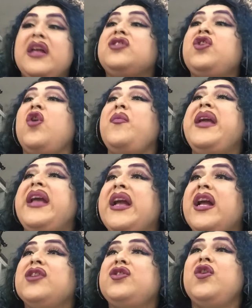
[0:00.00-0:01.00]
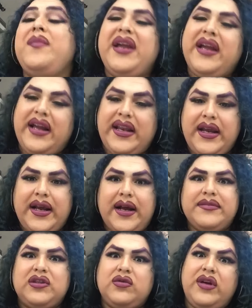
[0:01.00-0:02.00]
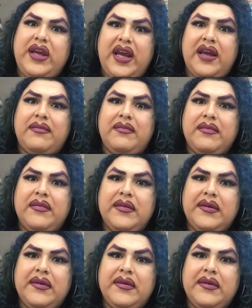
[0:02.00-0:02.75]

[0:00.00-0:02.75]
Do me! Do me! And he comes to him.